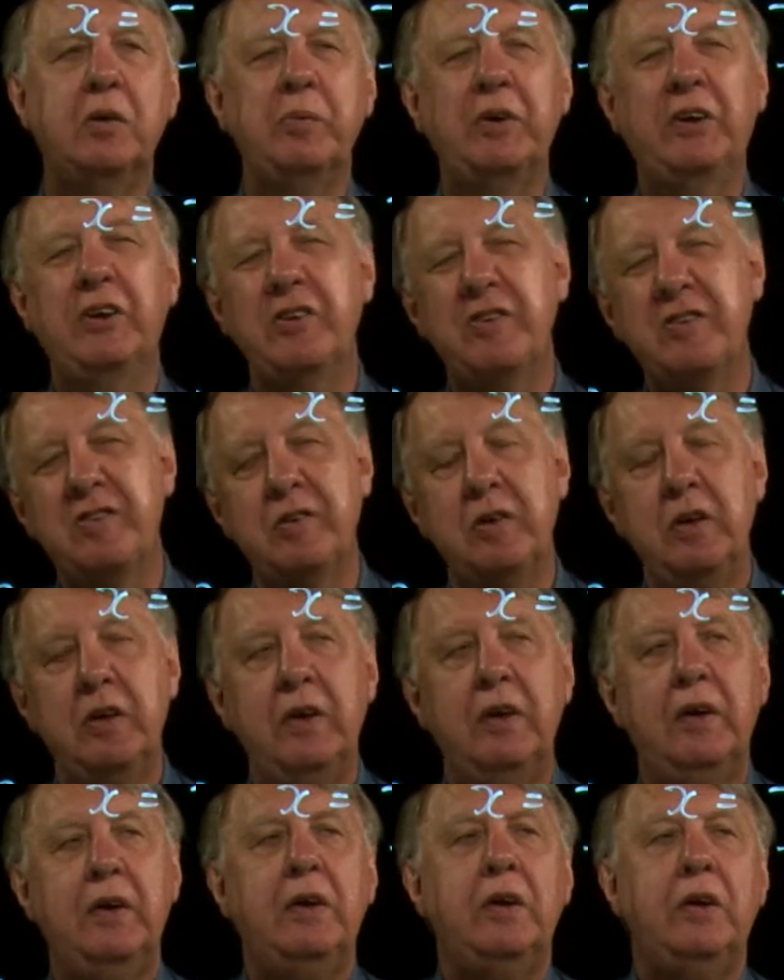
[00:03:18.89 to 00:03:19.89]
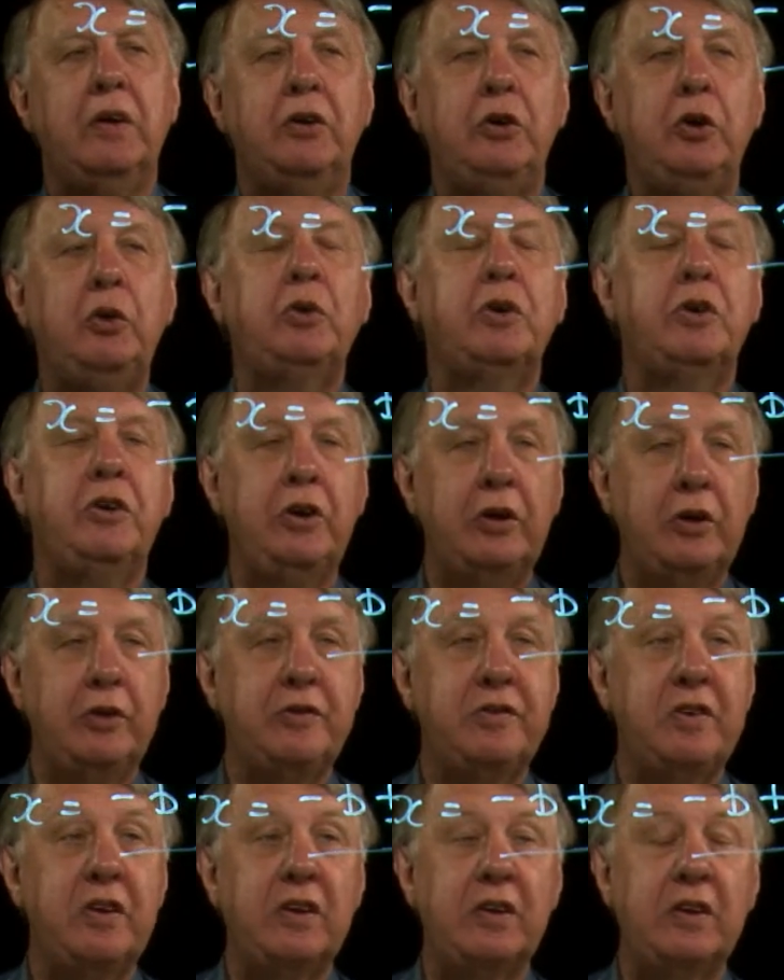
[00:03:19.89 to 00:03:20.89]
Because you can
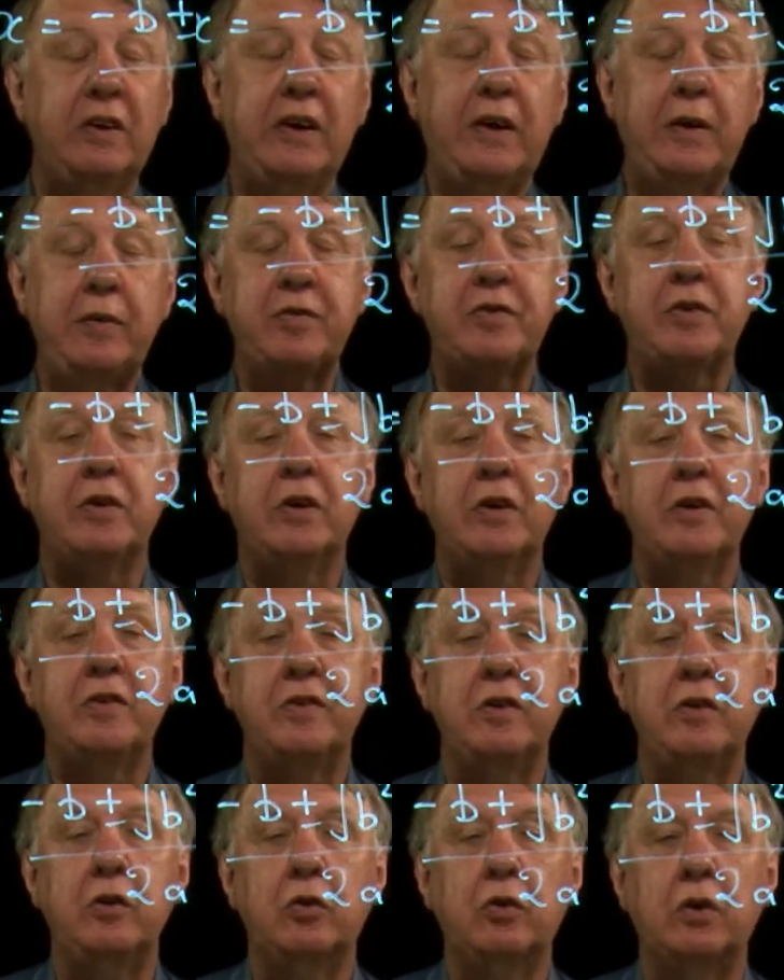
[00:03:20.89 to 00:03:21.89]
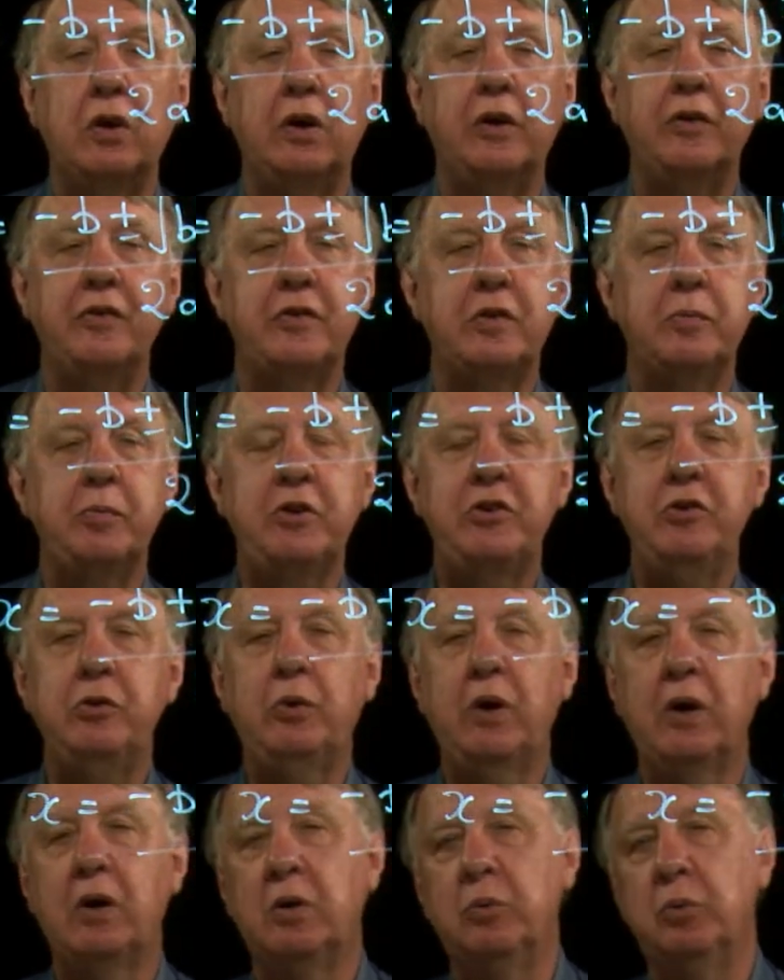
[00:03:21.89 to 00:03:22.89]
use it and leave surds in your answer, but you
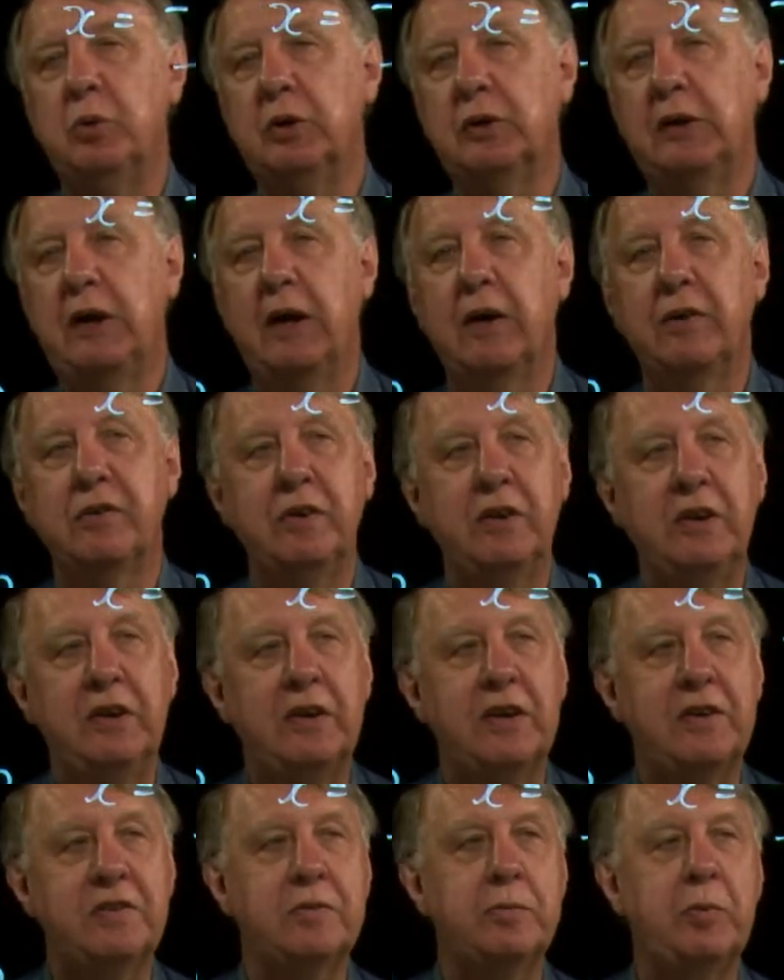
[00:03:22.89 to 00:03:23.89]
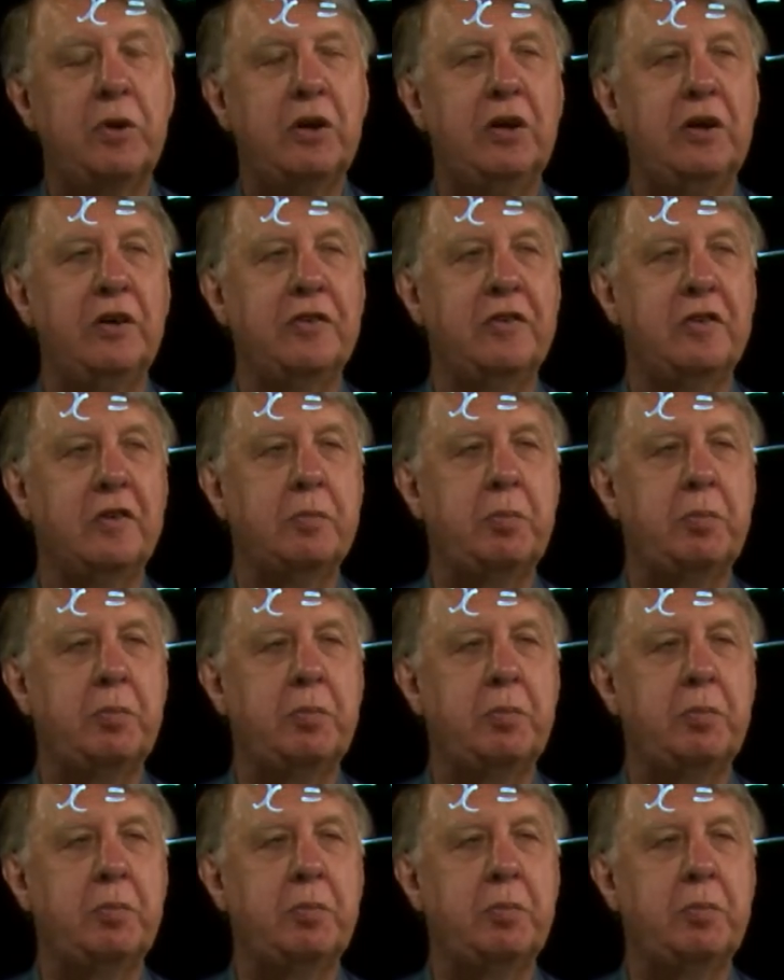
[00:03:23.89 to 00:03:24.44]
can't work out any decimal answers.